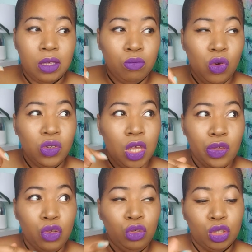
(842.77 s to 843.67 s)
the more
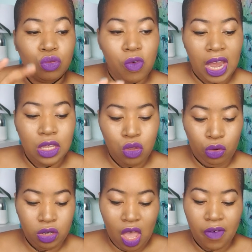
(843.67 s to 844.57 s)
that you train your
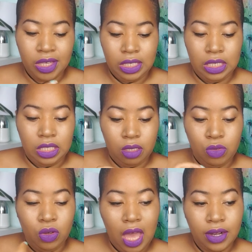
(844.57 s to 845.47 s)
nervous system,
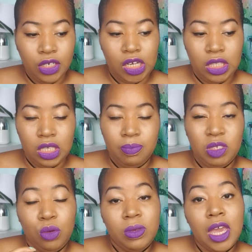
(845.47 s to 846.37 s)
your energy
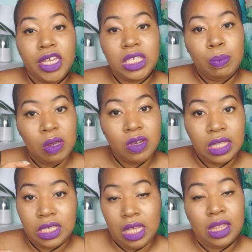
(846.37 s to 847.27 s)
to be
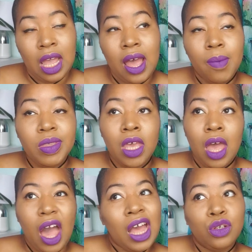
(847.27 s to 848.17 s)
experiencing that,
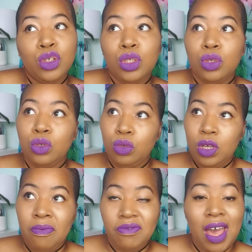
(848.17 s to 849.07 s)
and to
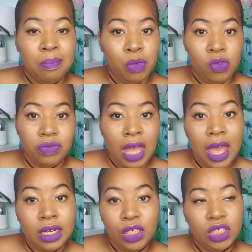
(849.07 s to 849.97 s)
invite more of that
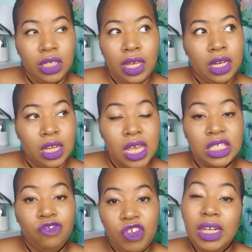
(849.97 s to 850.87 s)
energy in.
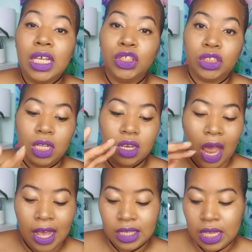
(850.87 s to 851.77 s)
It's finished.
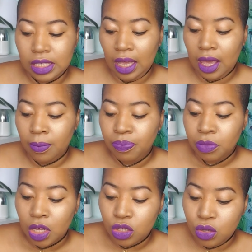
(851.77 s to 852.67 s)
As I said,
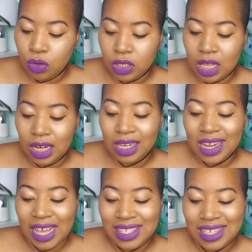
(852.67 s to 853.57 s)
use the
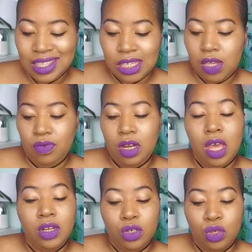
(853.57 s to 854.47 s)
lessons you've
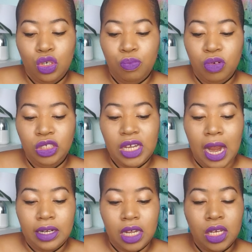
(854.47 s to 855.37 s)
learned to
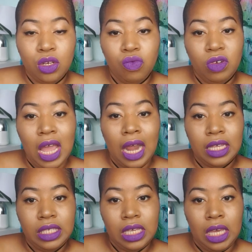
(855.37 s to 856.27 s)
project a new
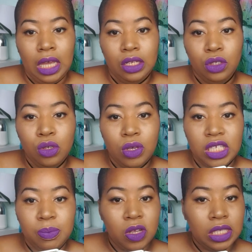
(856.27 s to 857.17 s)
reality, new
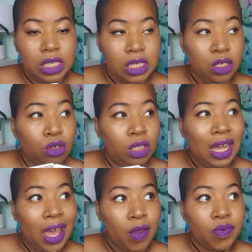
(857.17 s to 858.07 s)
experiences in your
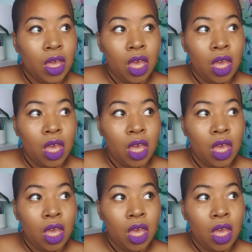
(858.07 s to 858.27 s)
life.